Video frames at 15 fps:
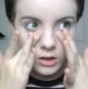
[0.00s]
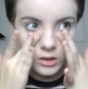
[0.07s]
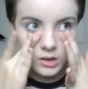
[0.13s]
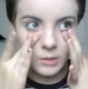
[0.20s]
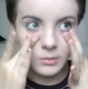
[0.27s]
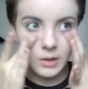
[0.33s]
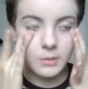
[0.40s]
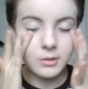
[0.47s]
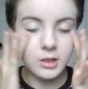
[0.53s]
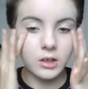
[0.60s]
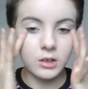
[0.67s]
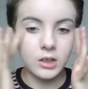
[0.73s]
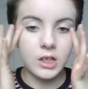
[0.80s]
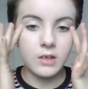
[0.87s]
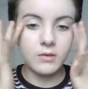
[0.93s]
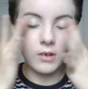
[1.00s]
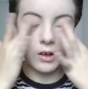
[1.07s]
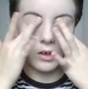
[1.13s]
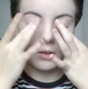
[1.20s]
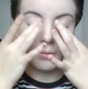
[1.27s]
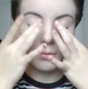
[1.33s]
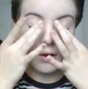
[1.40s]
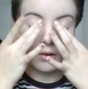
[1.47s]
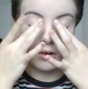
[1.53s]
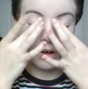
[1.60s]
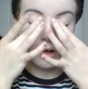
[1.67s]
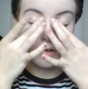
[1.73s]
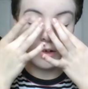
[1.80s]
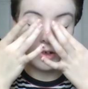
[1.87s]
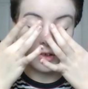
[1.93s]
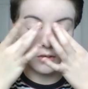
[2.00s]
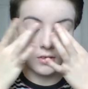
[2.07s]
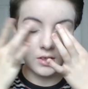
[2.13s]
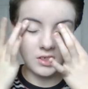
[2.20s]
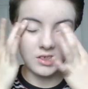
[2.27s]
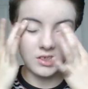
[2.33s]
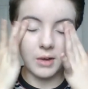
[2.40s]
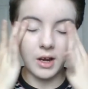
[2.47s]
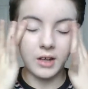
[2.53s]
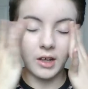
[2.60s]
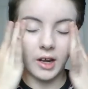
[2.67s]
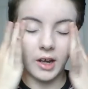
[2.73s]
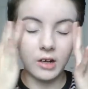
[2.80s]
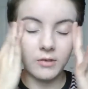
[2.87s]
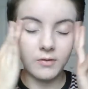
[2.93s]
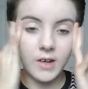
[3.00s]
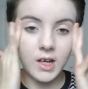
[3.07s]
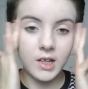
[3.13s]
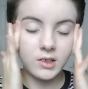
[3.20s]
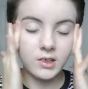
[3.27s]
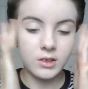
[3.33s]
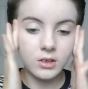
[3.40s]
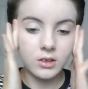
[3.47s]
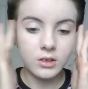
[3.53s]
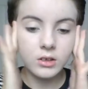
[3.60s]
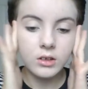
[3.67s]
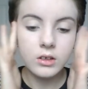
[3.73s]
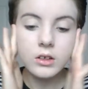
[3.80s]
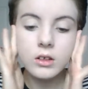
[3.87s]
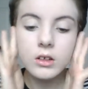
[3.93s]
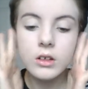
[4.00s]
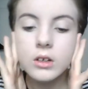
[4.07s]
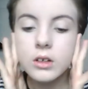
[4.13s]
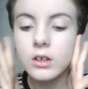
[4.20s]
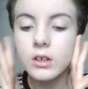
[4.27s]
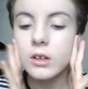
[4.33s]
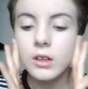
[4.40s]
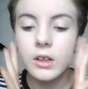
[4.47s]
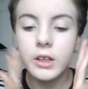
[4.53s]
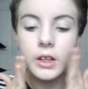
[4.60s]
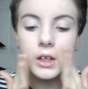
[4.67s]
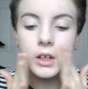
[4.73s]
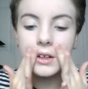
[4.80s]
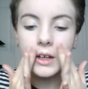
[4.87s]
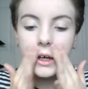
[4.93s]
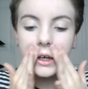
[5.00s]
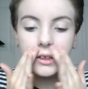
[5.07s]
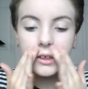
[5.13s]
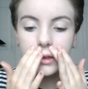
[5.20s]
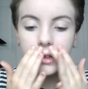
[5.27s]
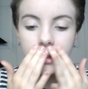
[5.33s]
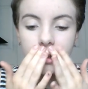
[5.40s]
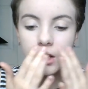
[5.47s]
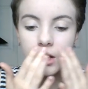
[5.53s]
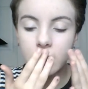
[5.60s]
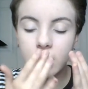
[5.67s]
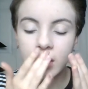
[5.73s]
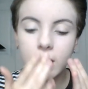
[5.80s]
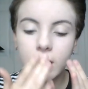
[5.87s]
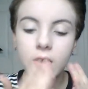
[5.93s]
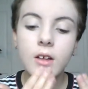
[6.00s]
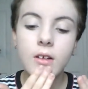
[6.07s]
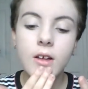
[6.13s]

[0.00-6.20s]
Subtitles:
Sometimes I'll leave all the powder on there so it sets my entire face. And it lasts longer.